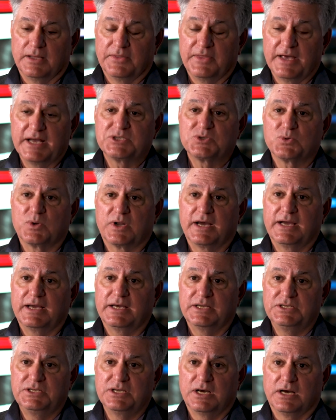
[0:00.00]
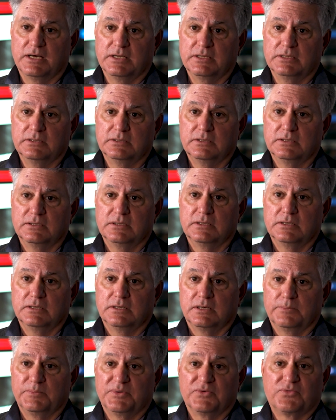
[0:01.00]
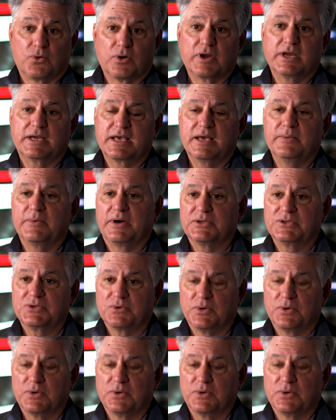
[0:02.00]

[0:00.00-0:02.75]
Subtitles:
That's what I had done before I came out